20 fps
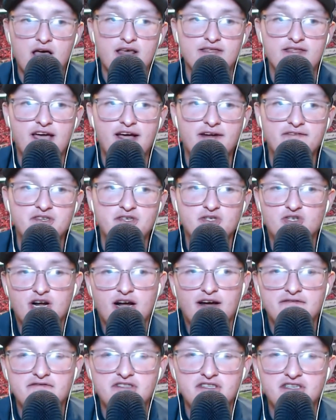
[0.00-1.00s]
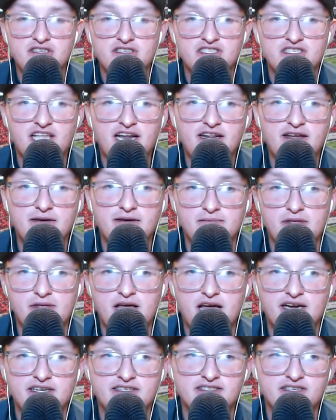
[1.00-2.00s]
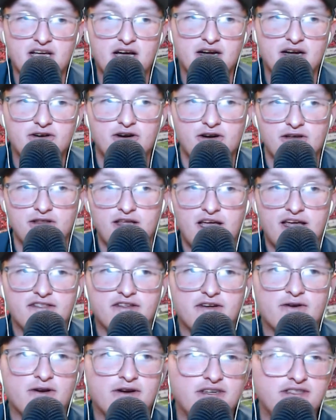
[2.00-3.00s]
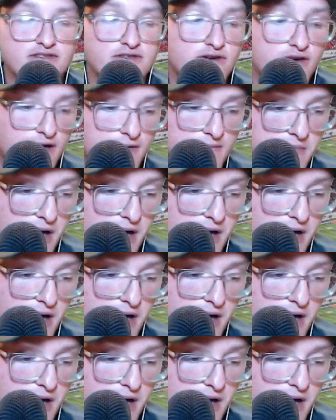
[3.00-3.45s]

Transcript: they have to travel to the stadium that is currently on the green screen